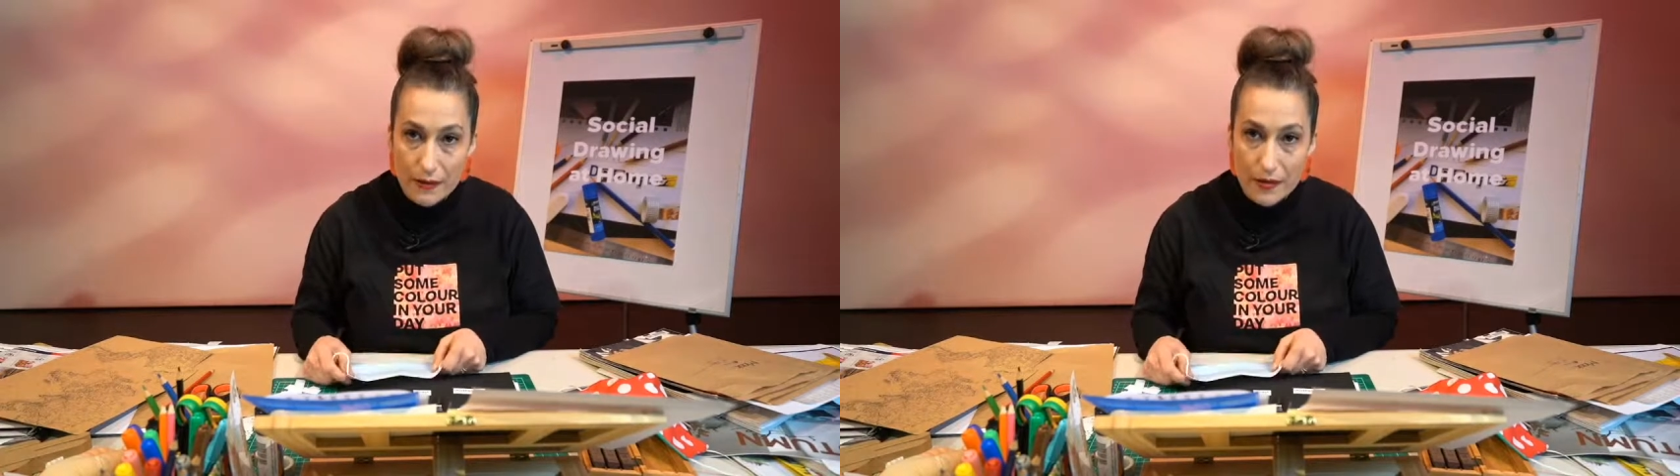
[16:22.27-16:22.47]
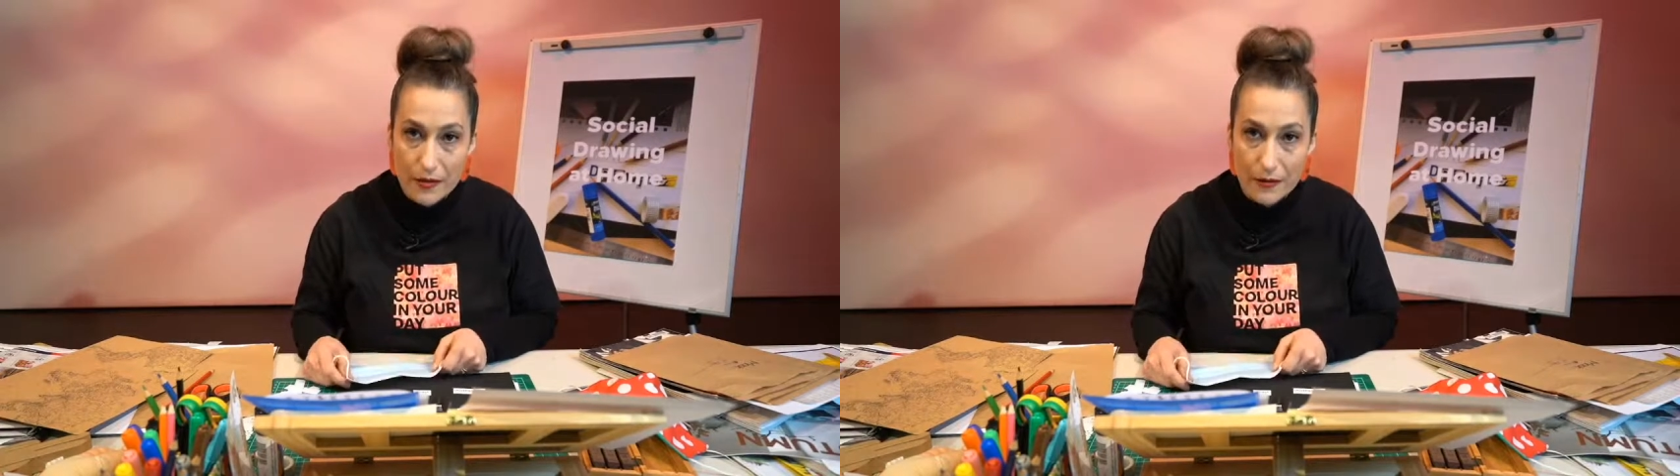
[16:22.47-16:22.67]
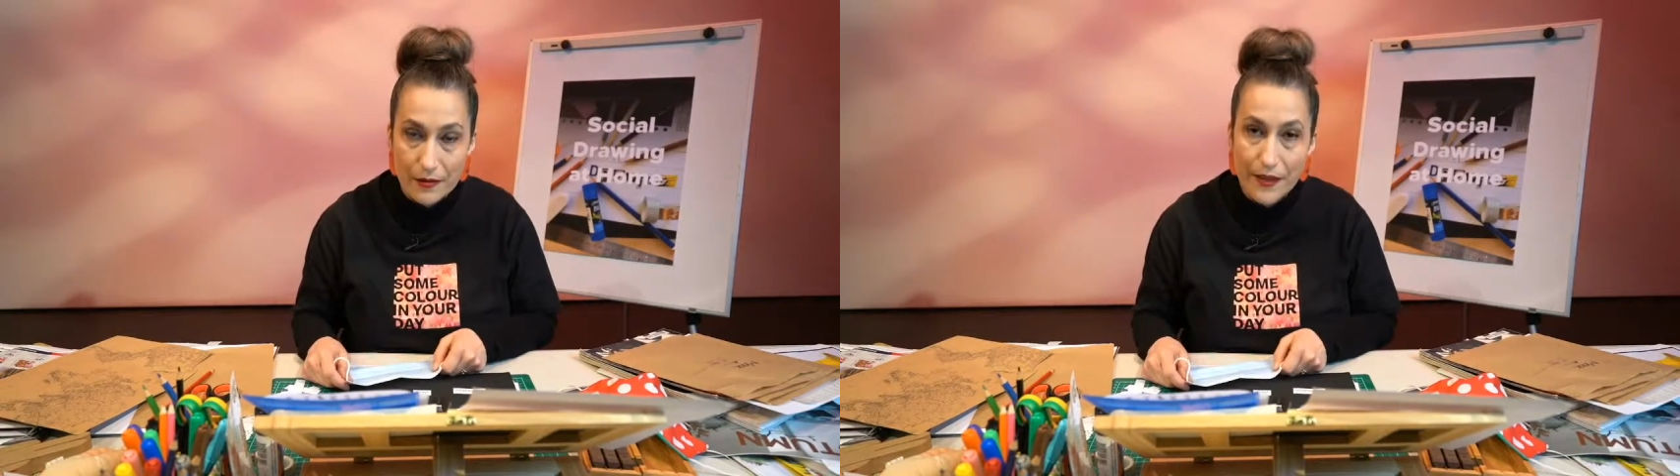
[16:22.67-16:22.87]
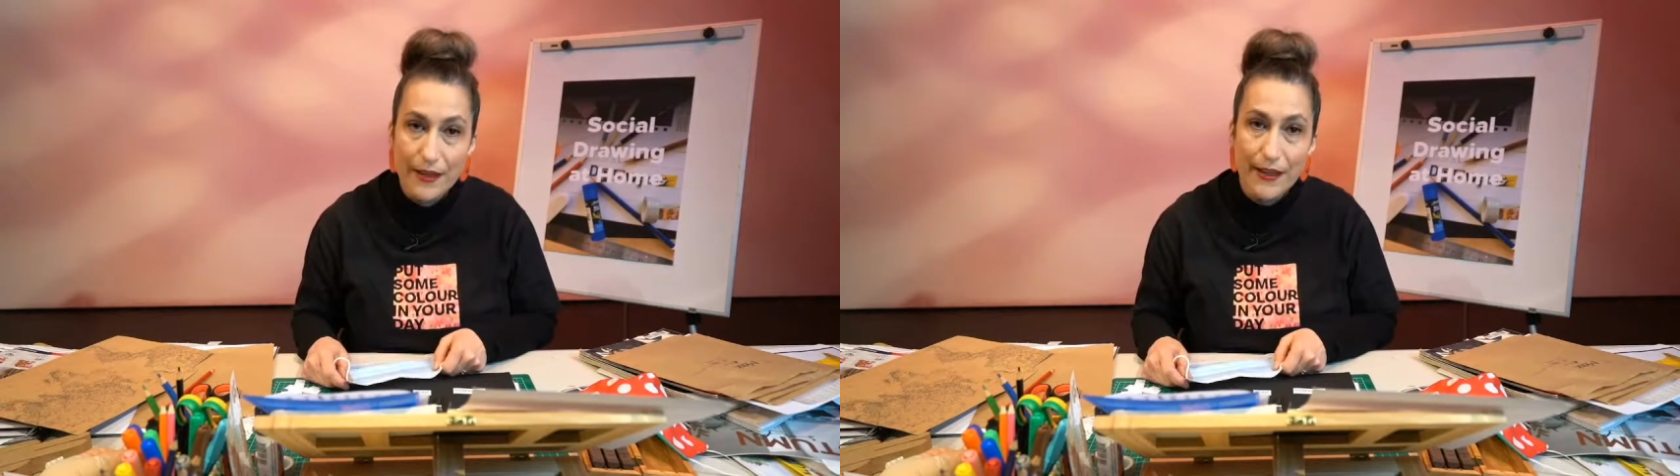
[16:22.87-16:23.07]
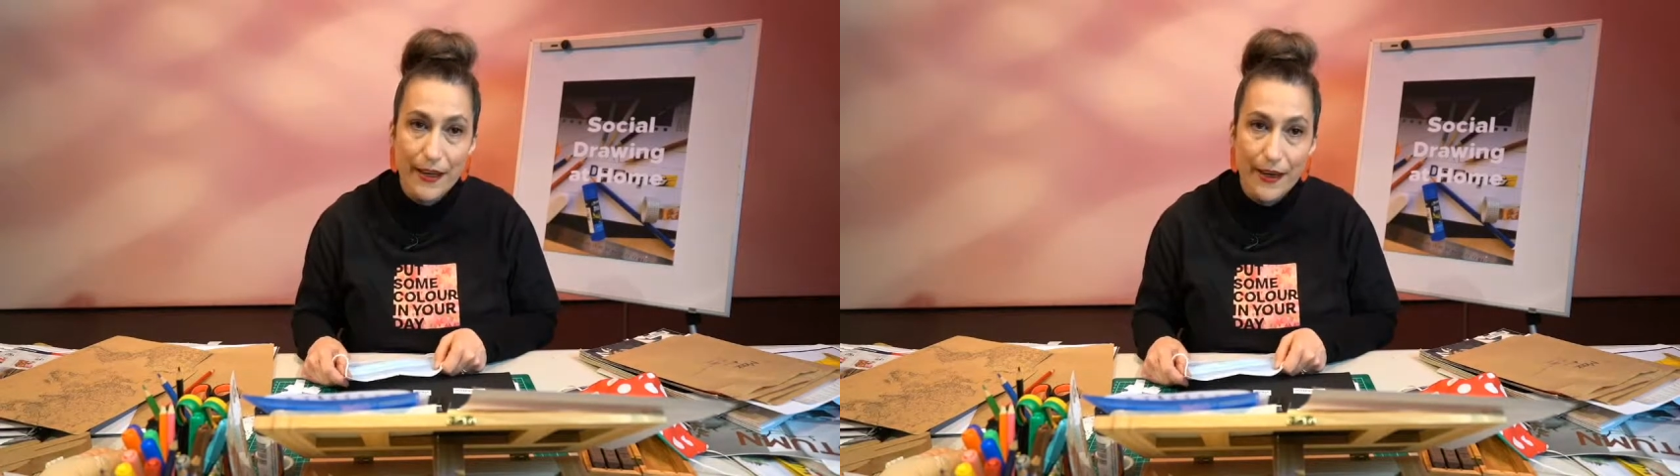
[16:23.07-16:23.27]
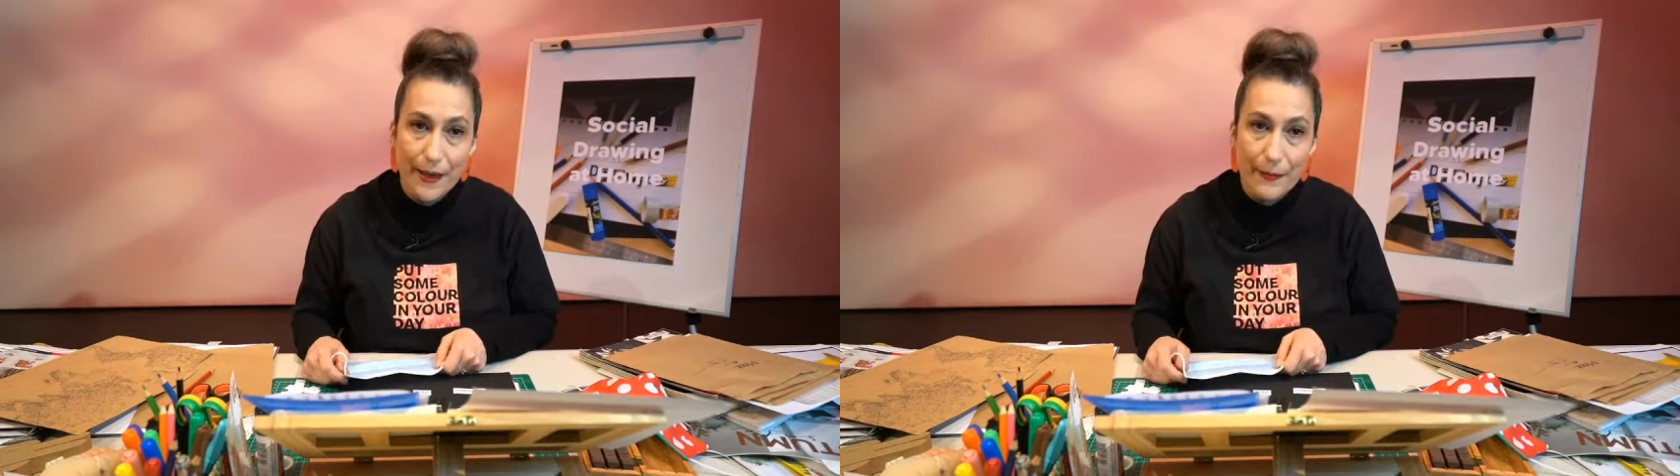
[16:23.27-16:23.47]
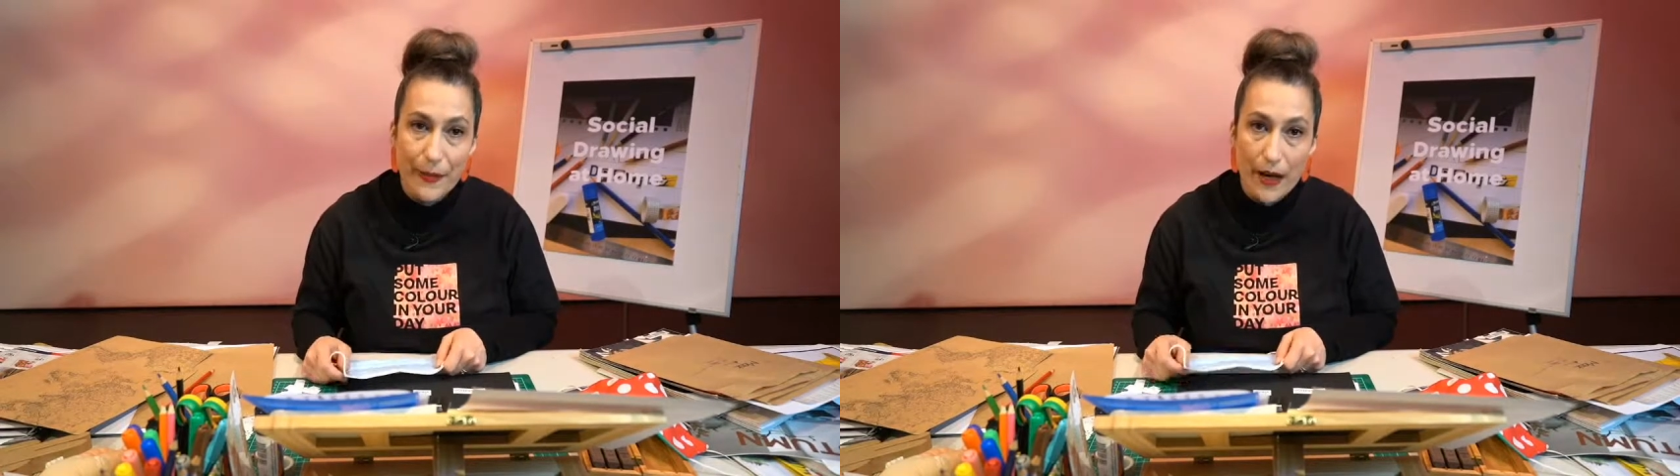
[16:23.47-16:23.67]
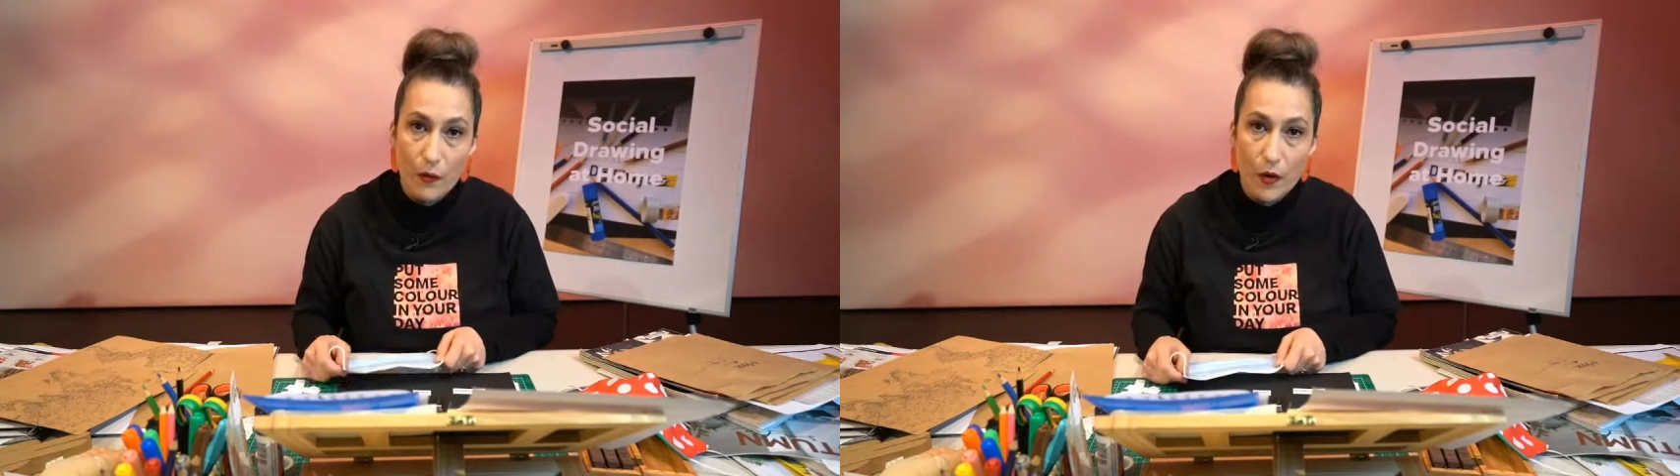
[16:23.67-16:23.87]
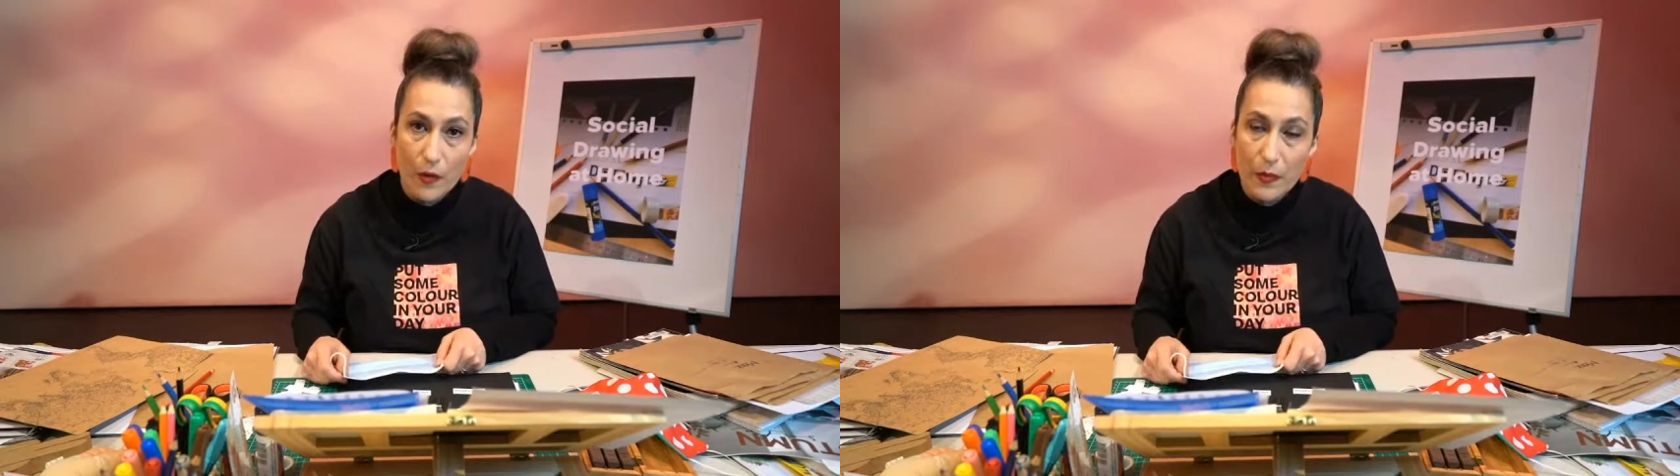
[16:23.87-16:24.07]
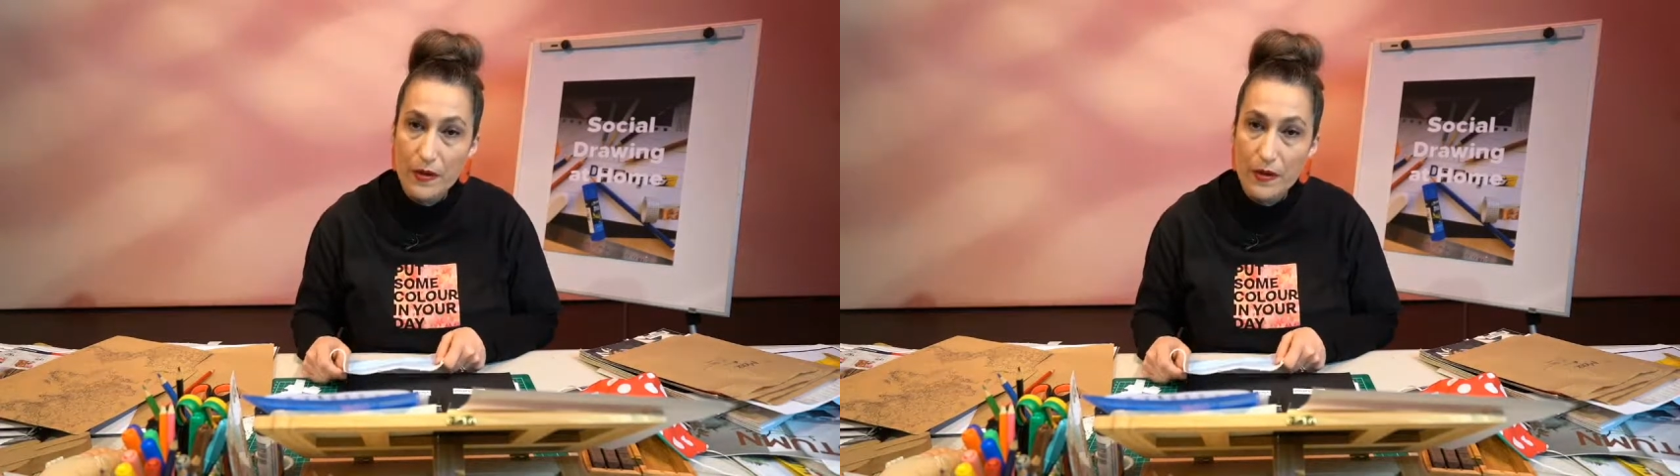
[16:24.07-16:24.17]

to the artwork,